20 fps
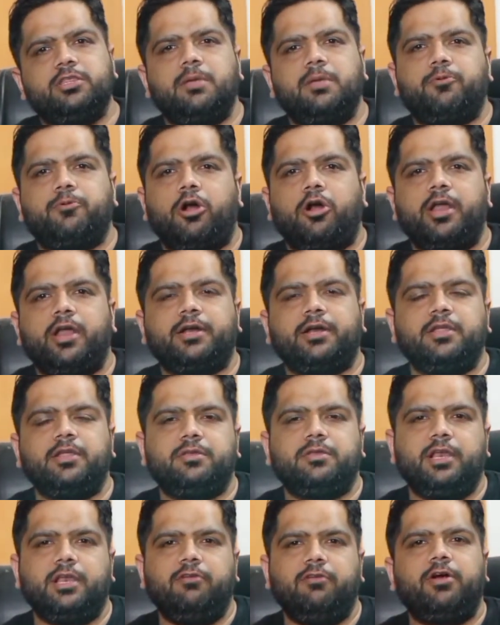The product is
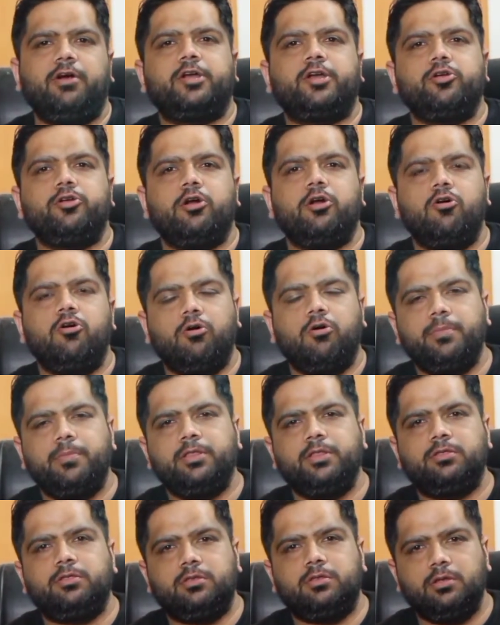delivered to your home
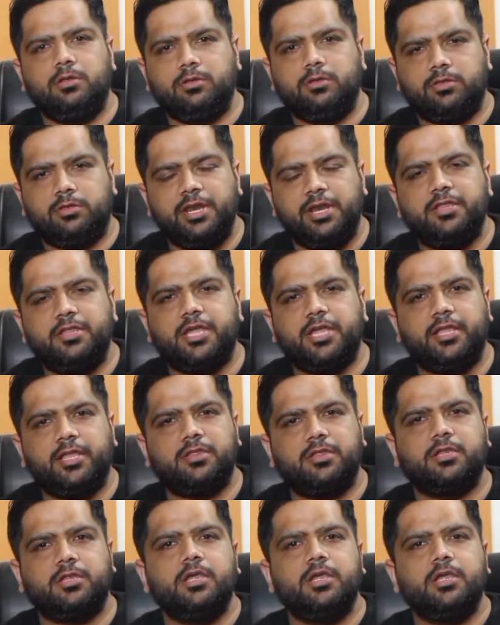in 3 sets.